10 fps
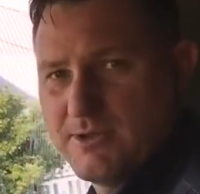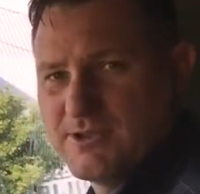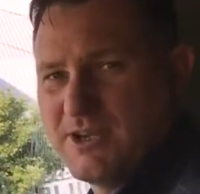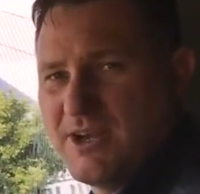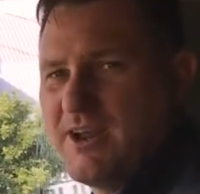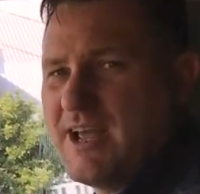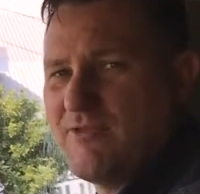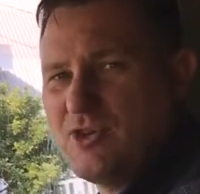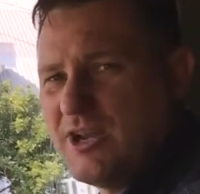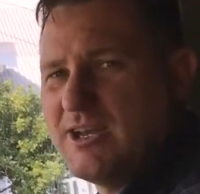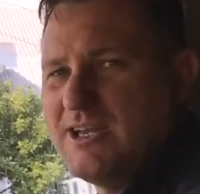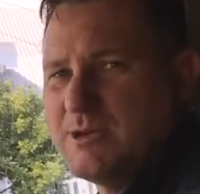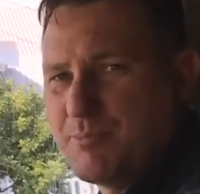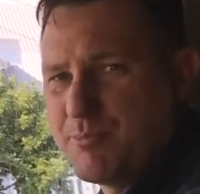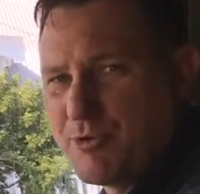So you don't need
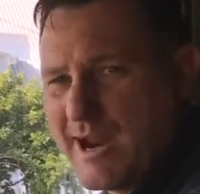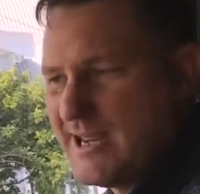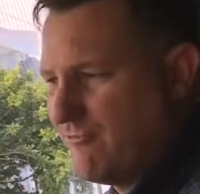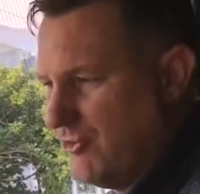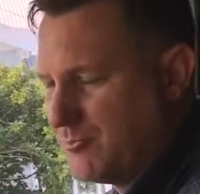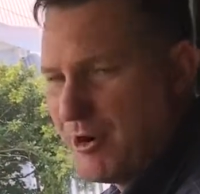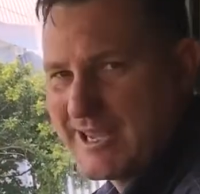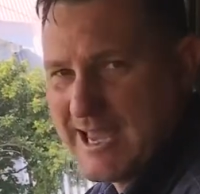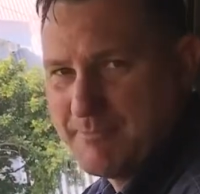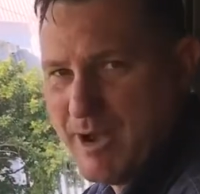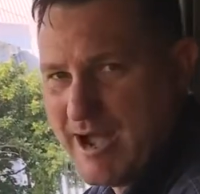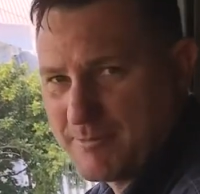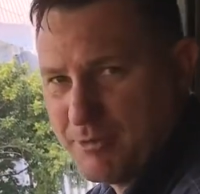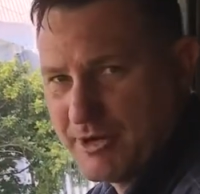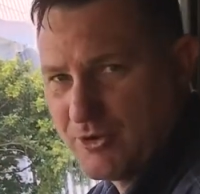your foot brake and
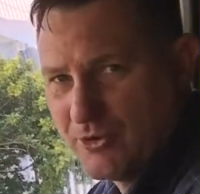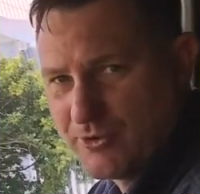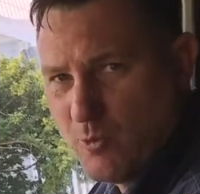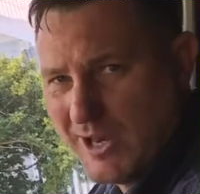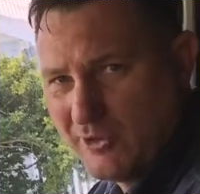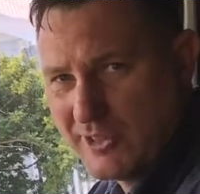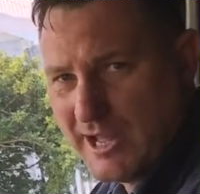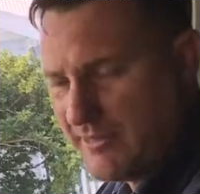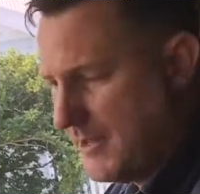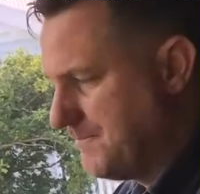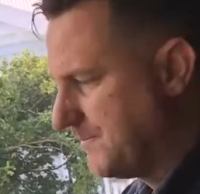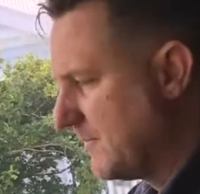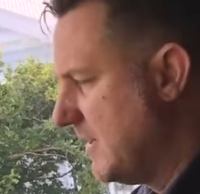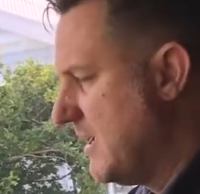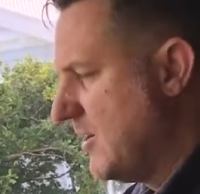park brake on, it's one or the other.
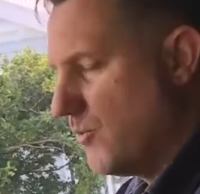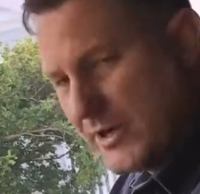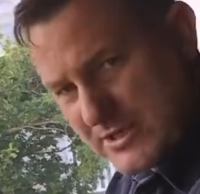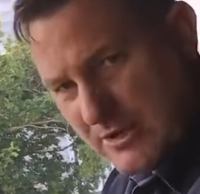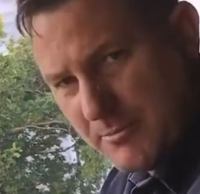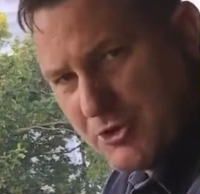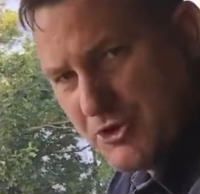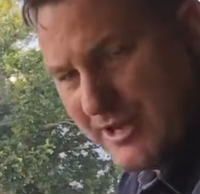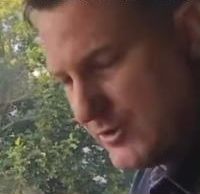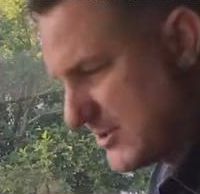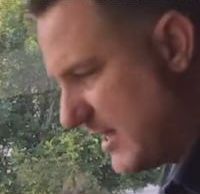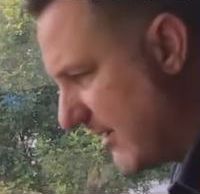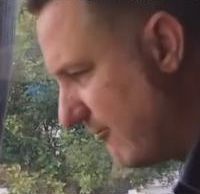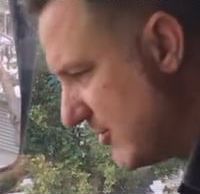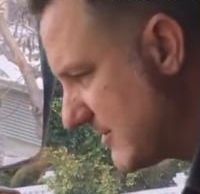When it's time to do your hill
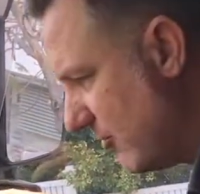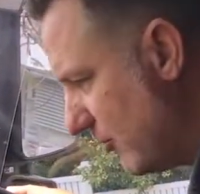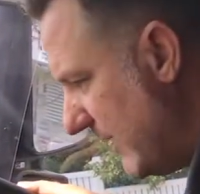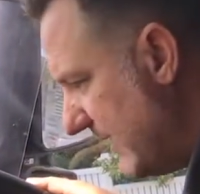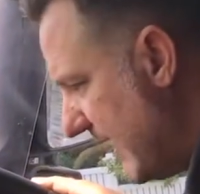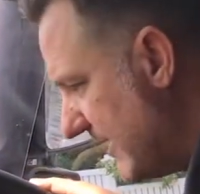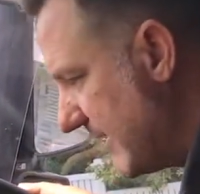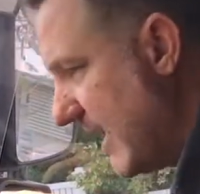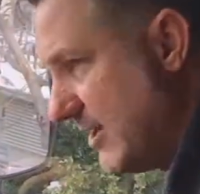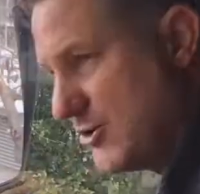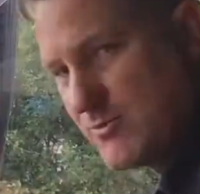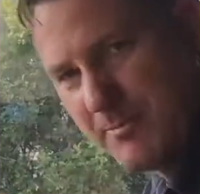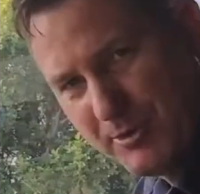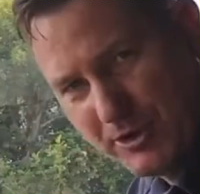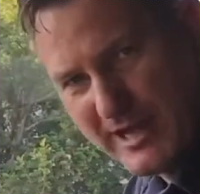start, first of all need to indicate, because we're
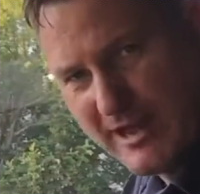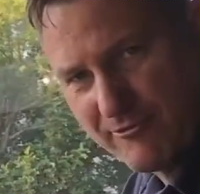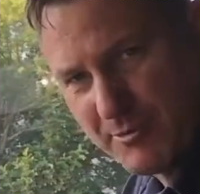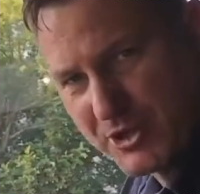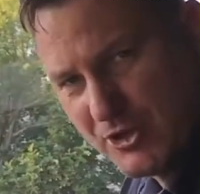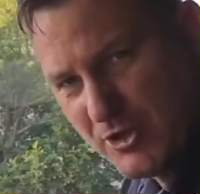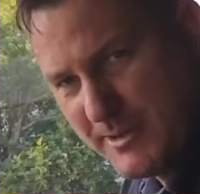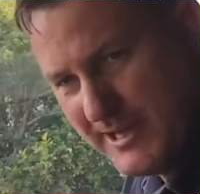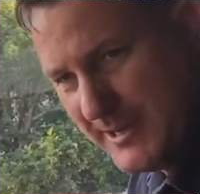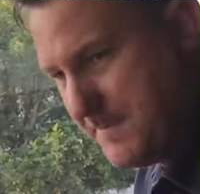pulling out from the curb here.